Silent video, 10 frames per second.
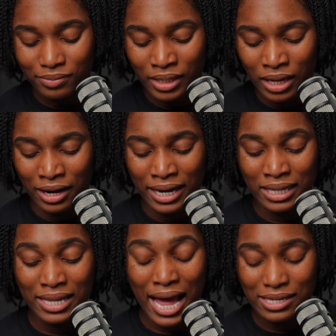All right. And the
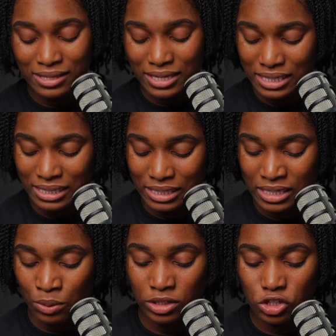last thing is this. I
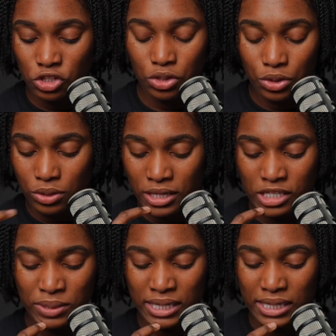wanted to show you this
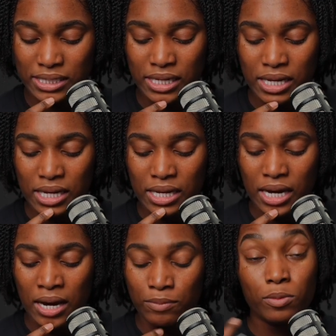because
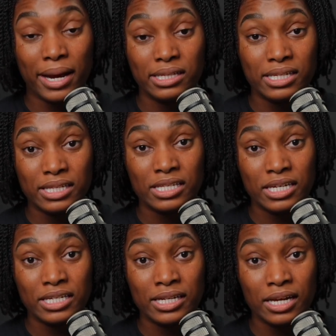you might see this in
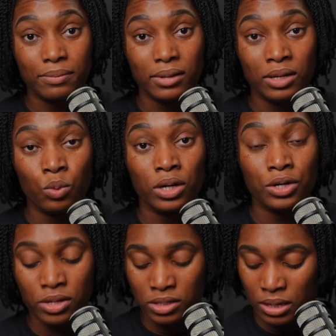an exam and wonder
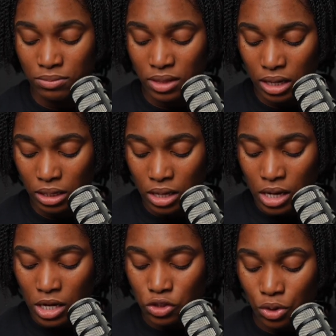the same thing. So